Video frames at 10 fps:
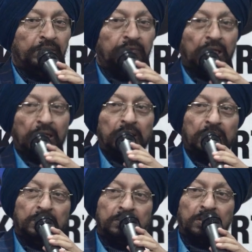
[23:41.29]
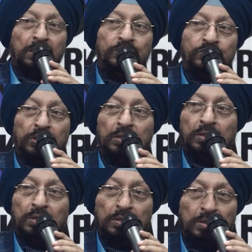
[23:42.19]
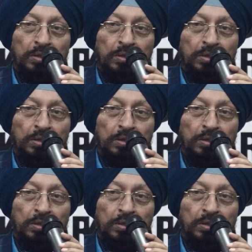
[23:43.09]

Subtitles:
living in this cultural